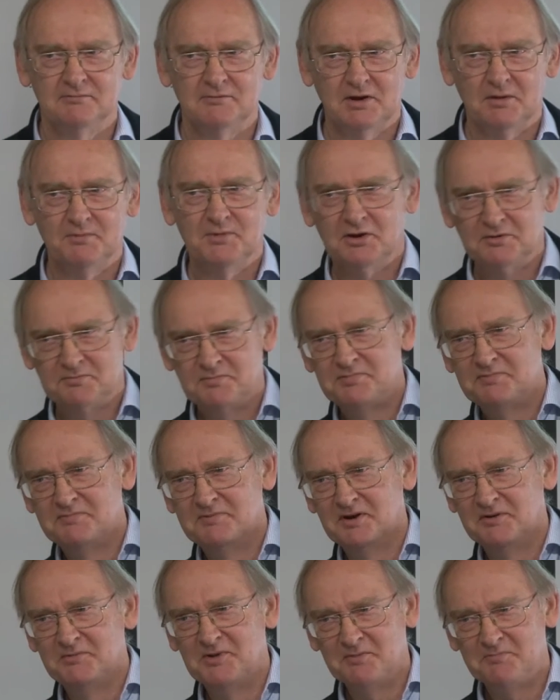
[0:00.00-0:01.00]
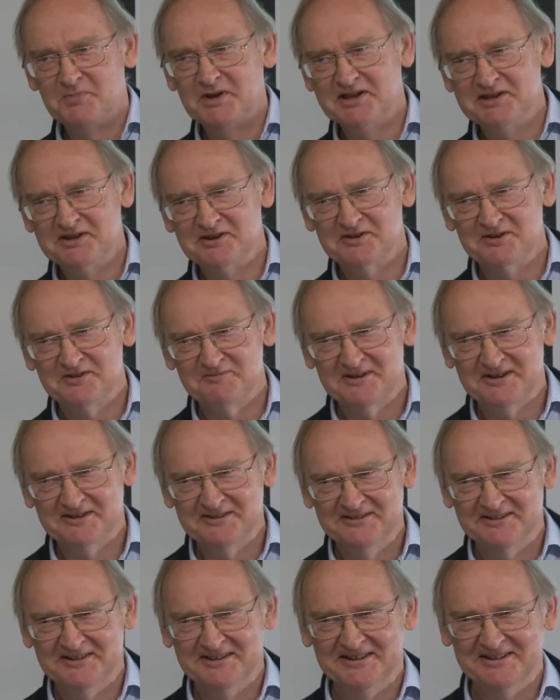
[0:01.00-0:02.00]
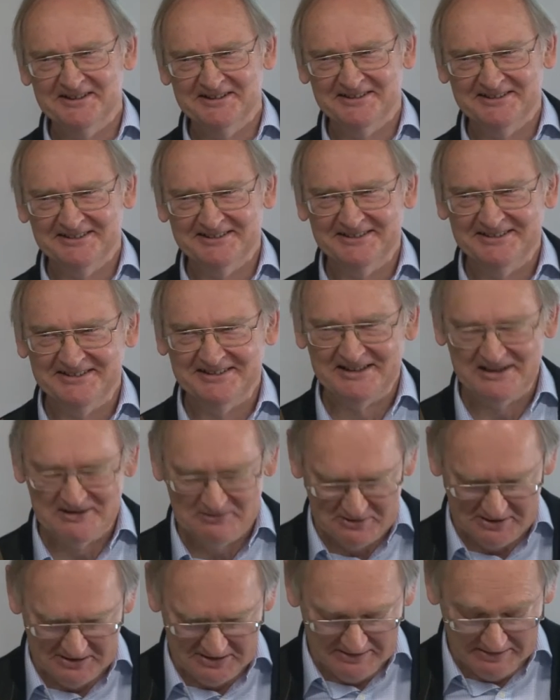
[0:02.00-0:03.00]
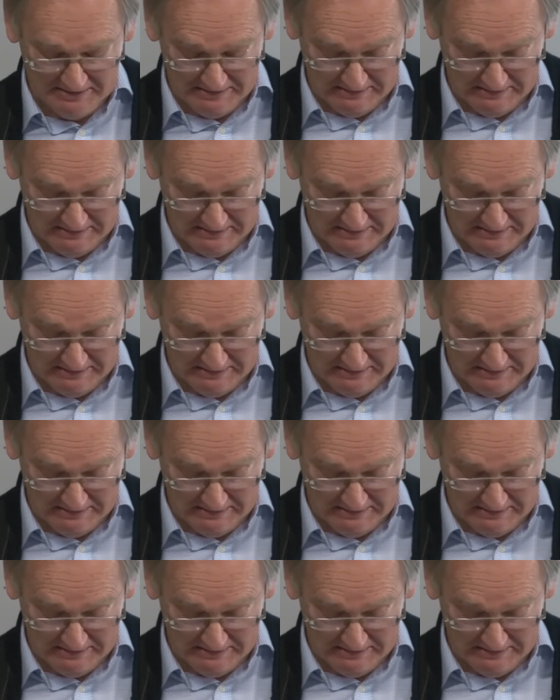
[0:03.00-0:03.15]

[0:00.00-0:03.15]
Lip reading: I'm not picking on you, Mark. Anyway,